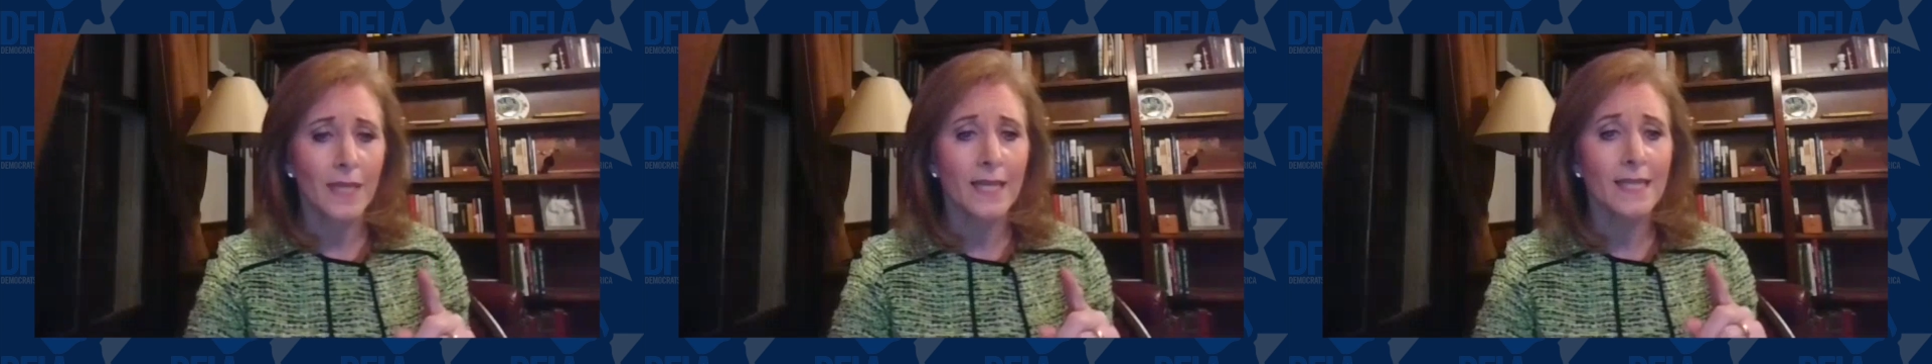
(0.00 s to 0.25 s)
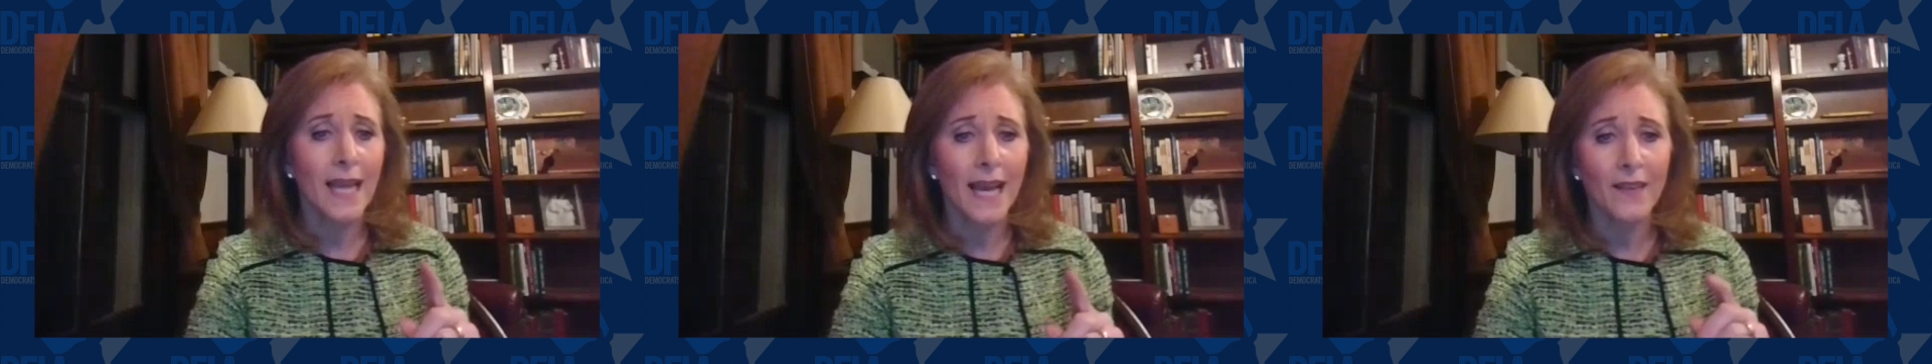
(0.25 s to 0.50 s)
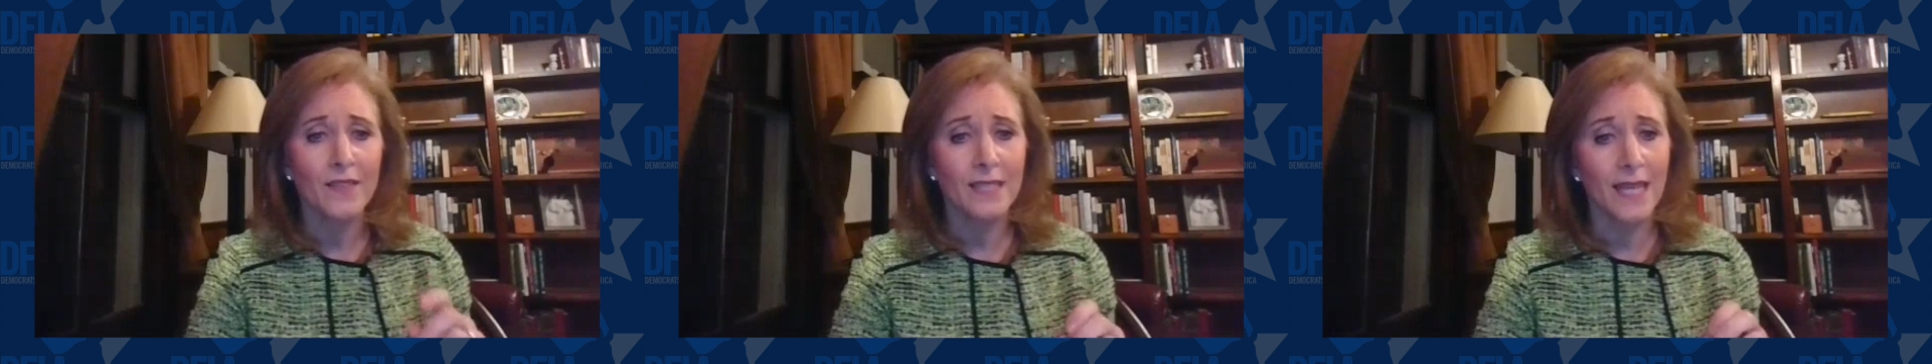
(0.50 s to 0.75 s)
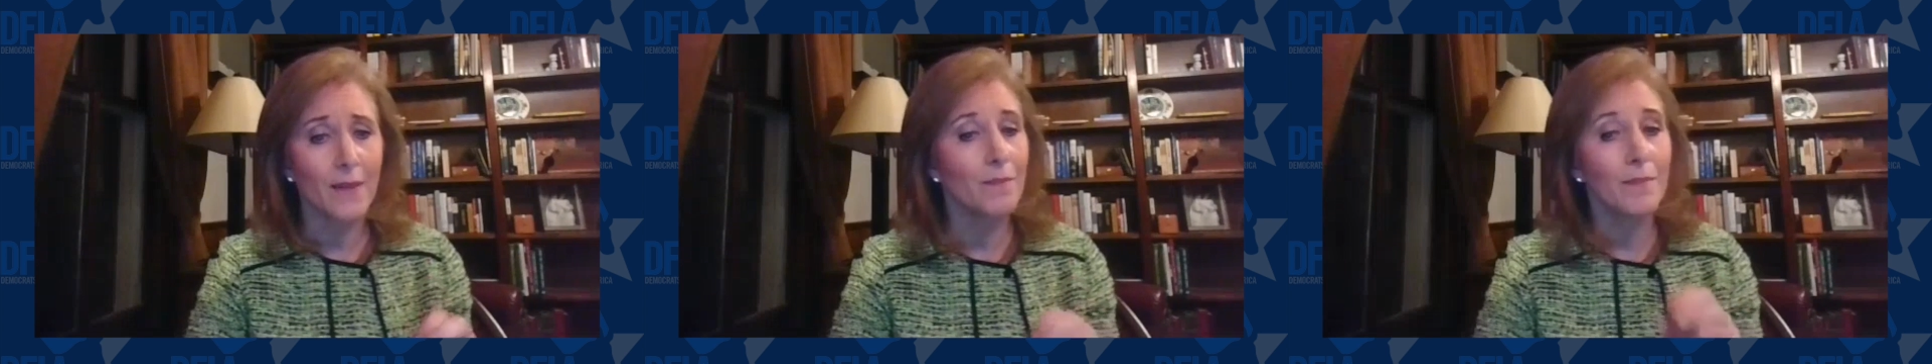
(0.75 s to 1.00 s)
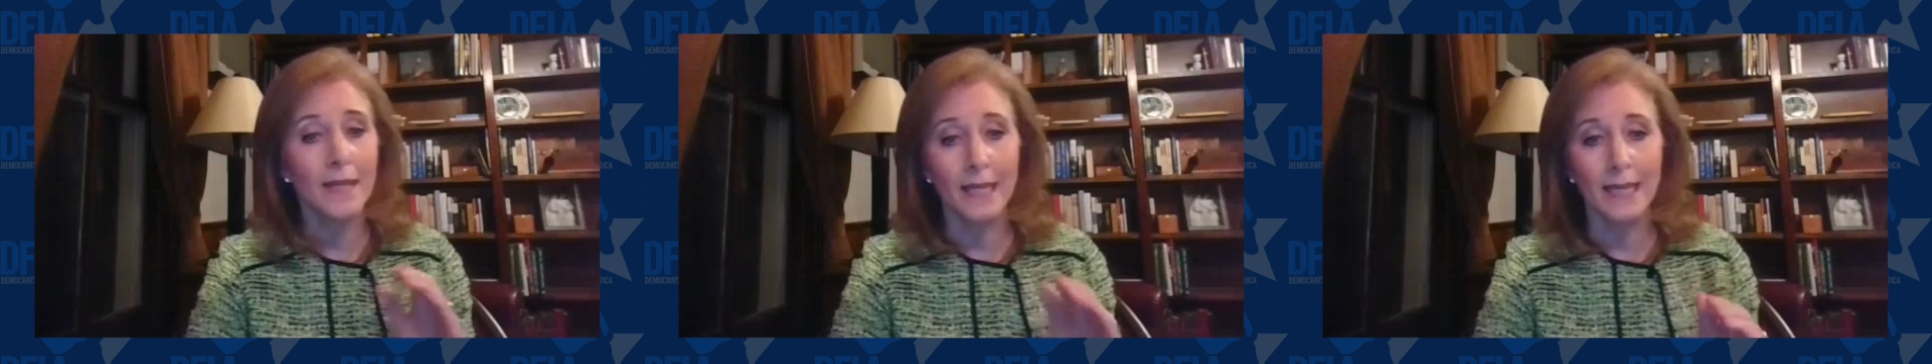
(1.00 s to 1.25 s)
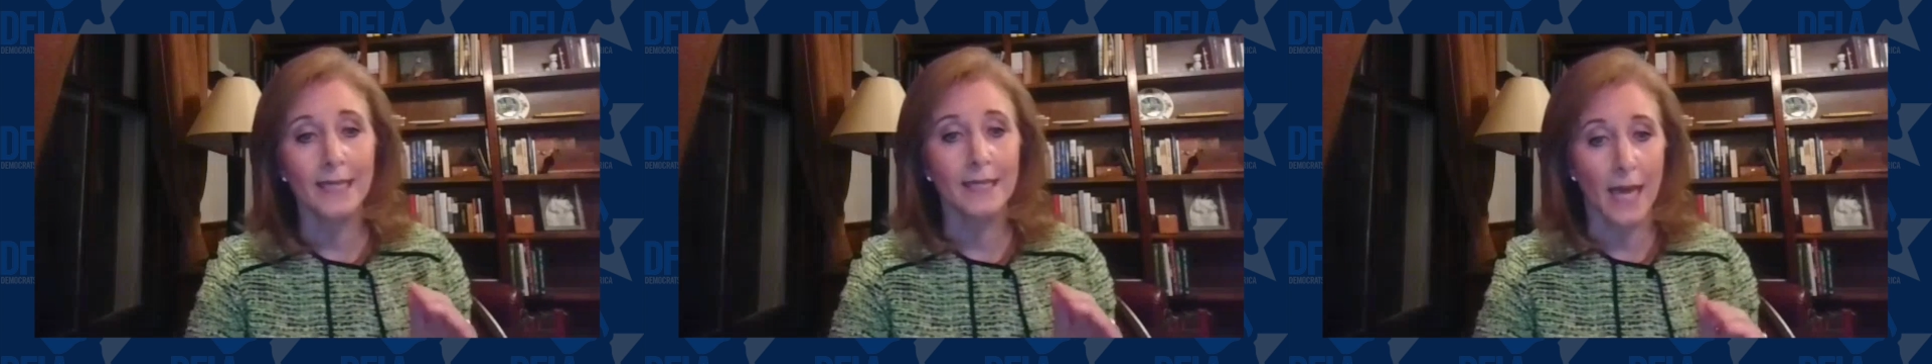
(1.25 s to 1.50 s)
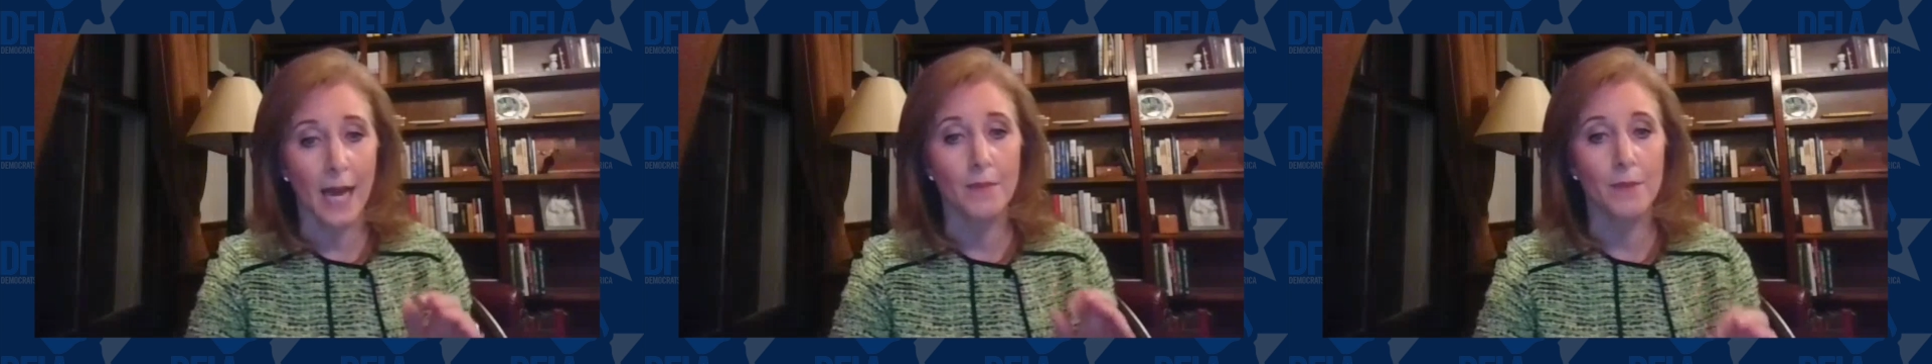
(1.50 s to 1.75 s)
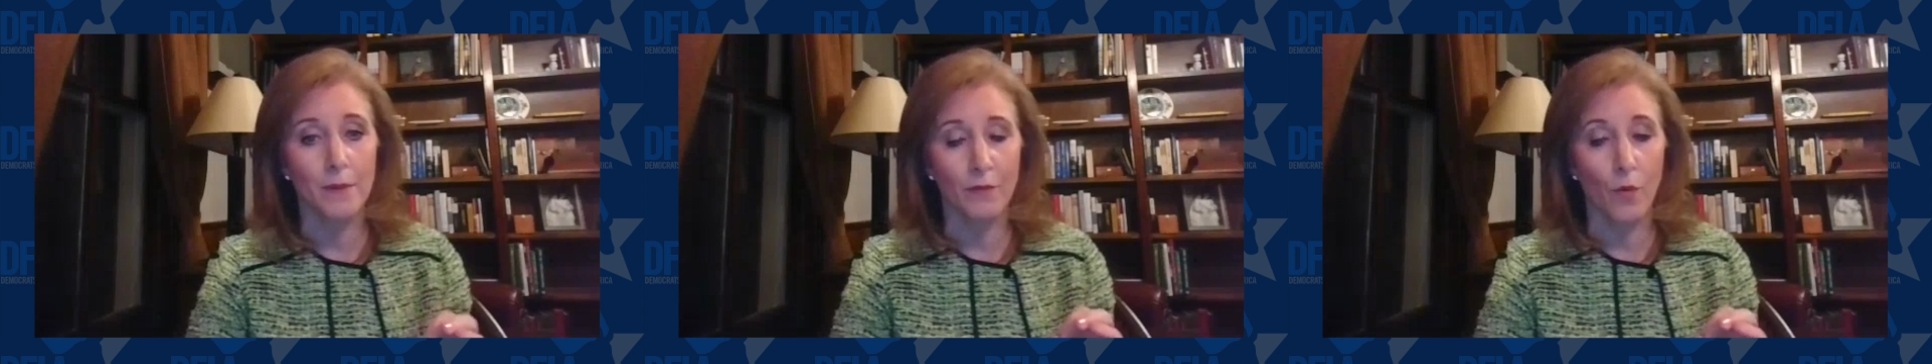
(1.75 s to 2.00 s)
As I have said many
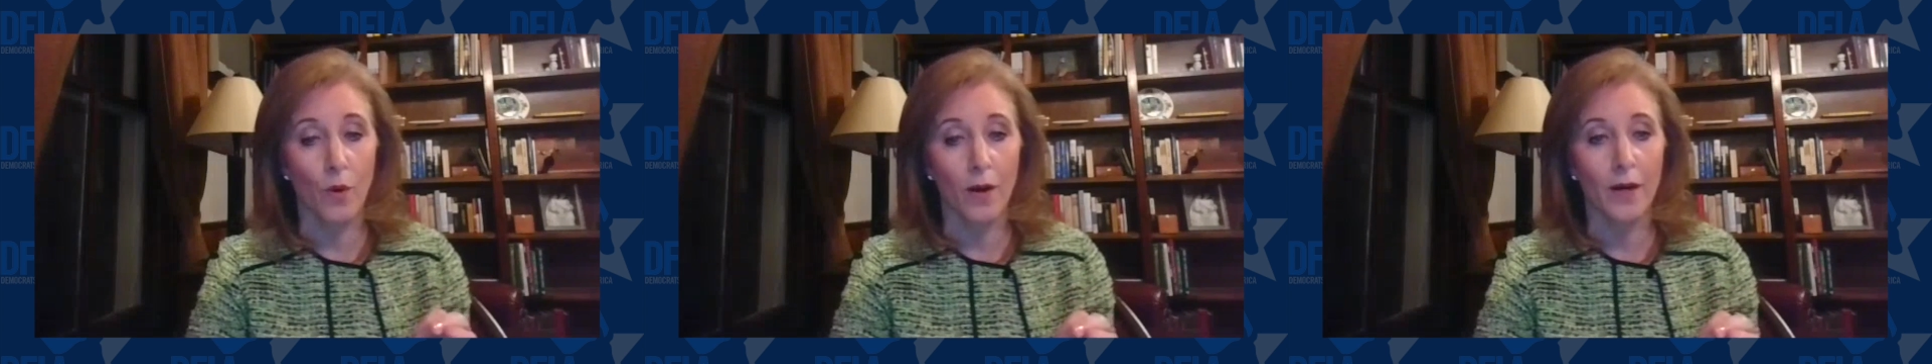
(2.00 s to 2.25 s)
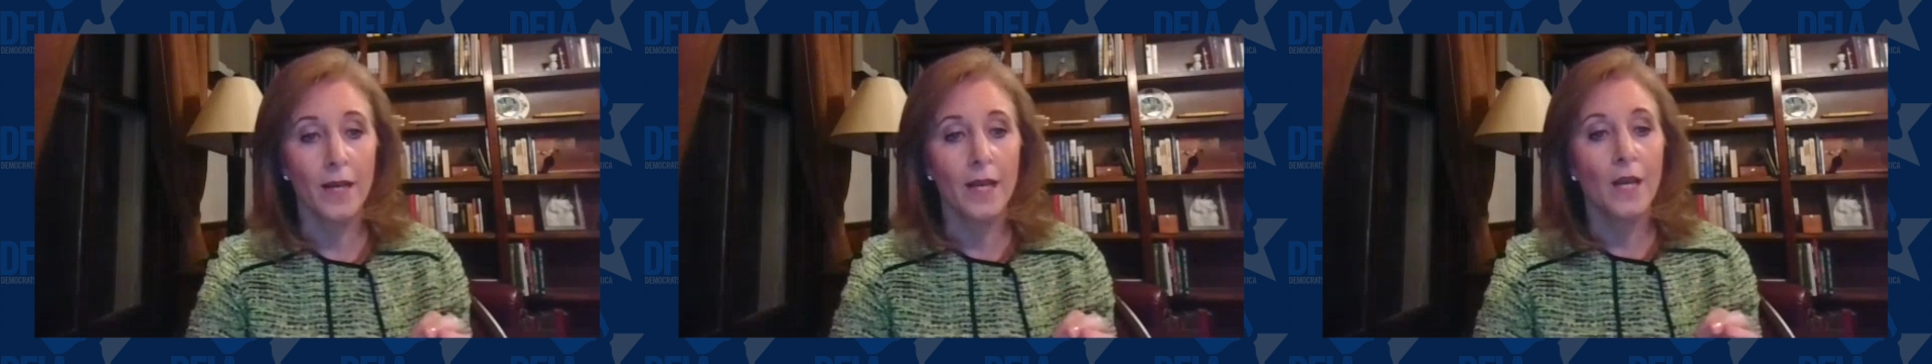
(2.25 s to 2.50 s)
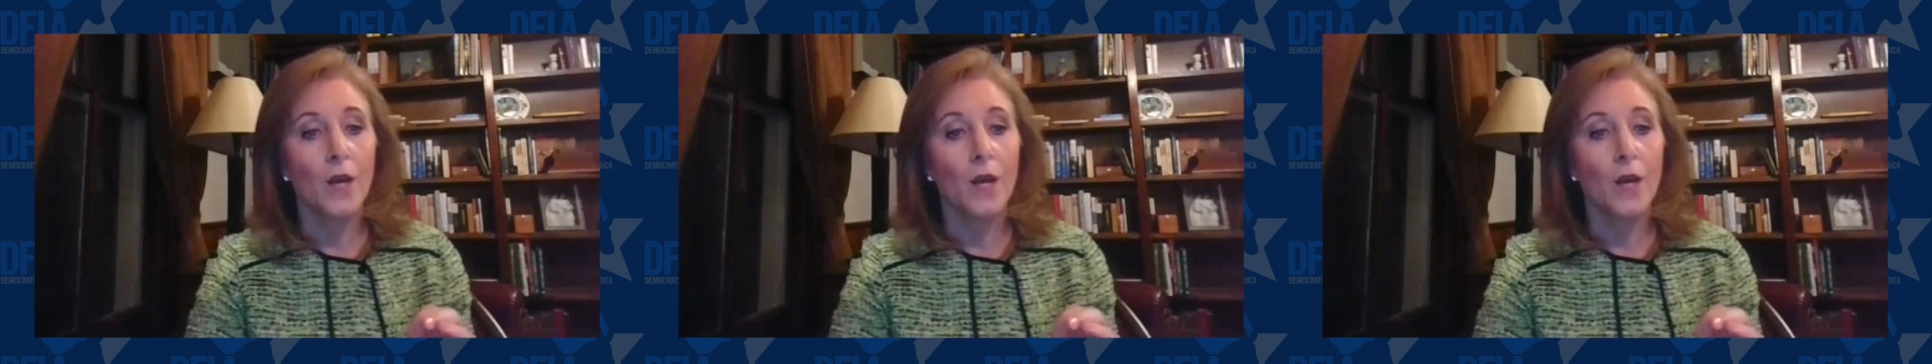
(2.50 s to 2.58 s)
times before,